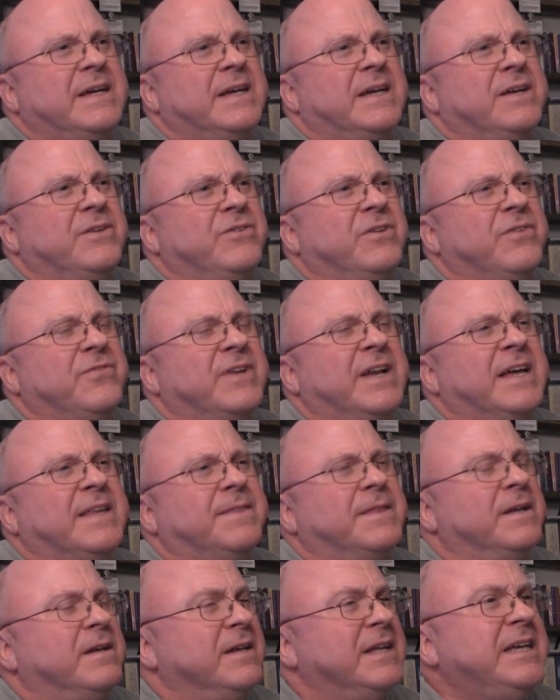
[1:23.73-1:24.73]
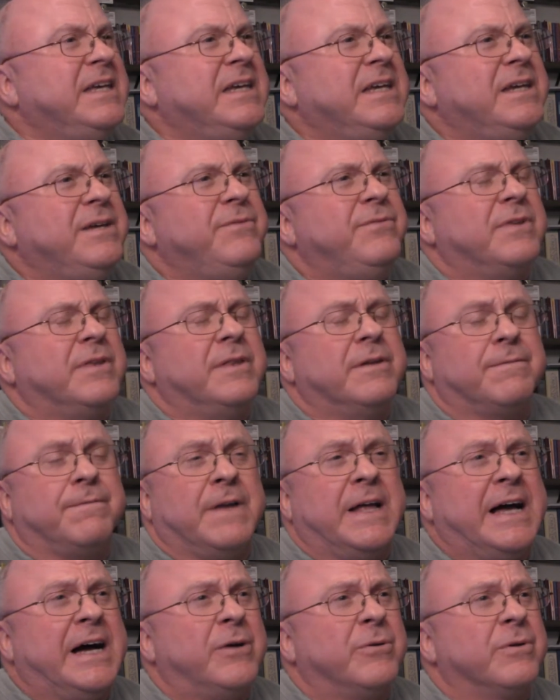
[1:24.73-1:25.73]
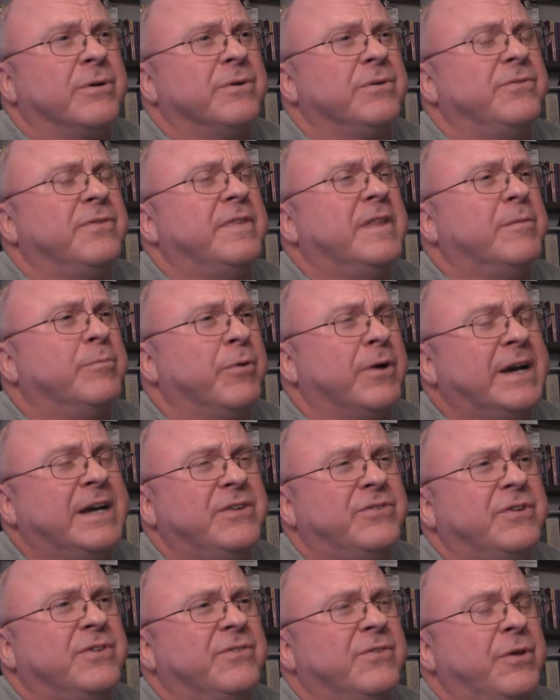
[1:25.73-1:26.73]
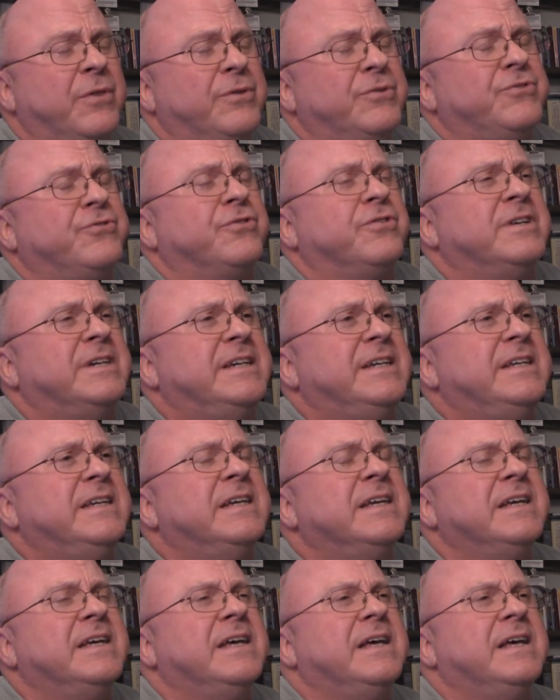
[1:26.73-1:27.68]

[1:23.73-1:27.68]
And just like the leaves and the flowers and the branches on the tree,